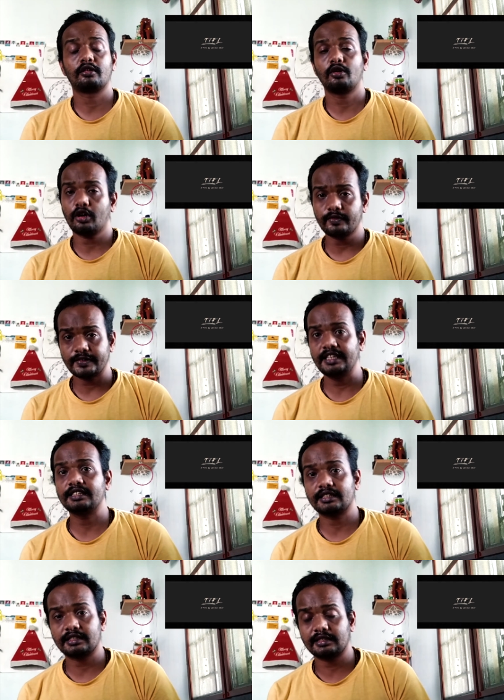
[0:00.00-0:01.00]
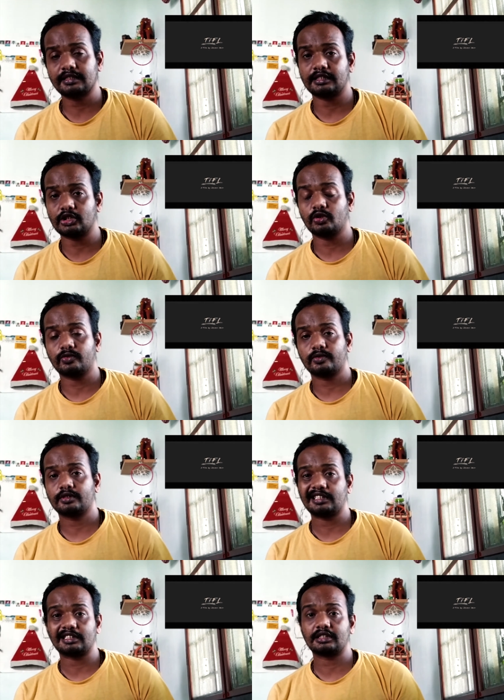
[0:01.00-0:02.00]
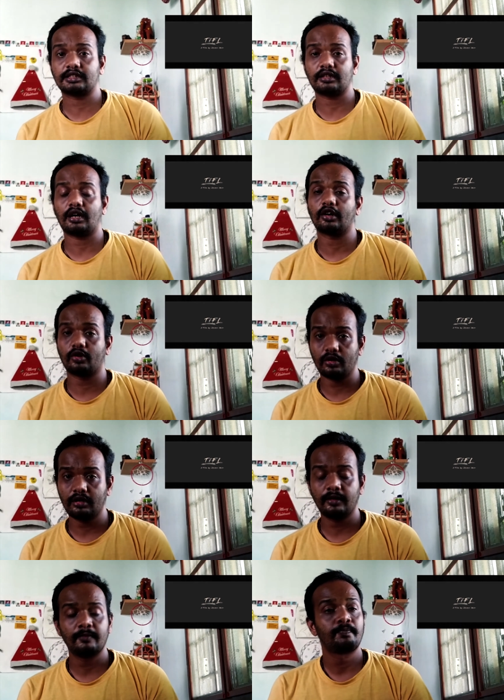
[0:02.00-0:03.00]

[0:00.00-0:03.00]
Lot of scenes such are good.